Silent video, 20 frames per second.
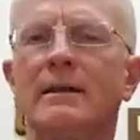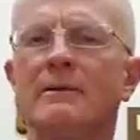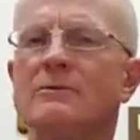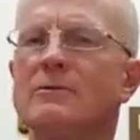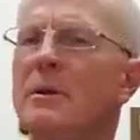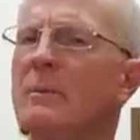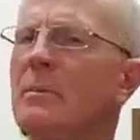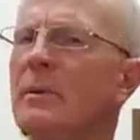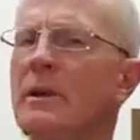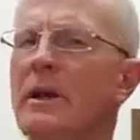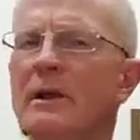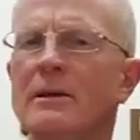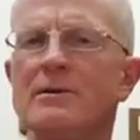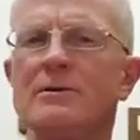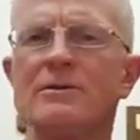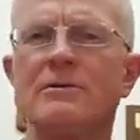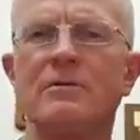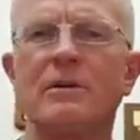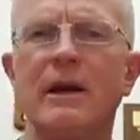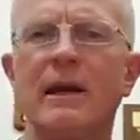triple
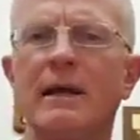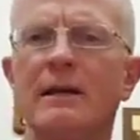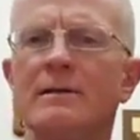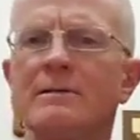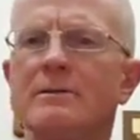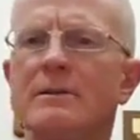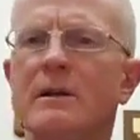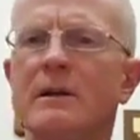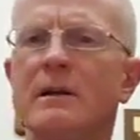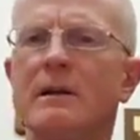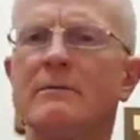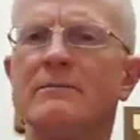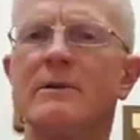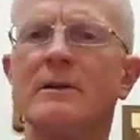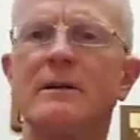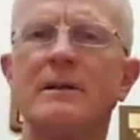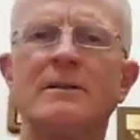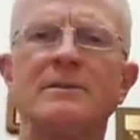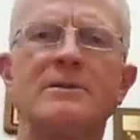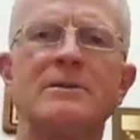arch trays are
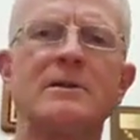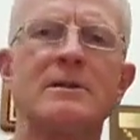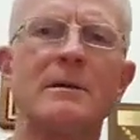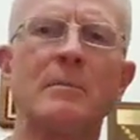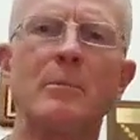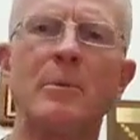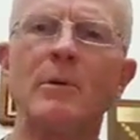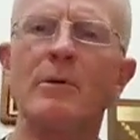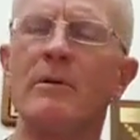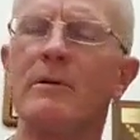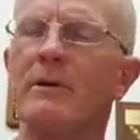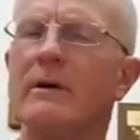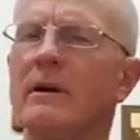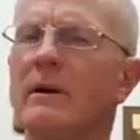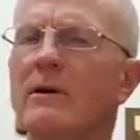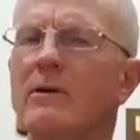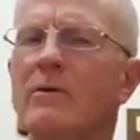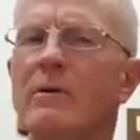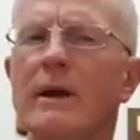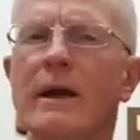very simple, they're
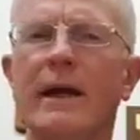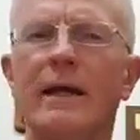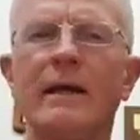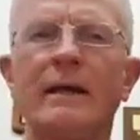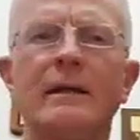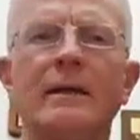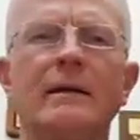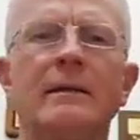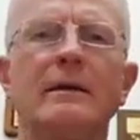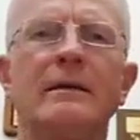quick.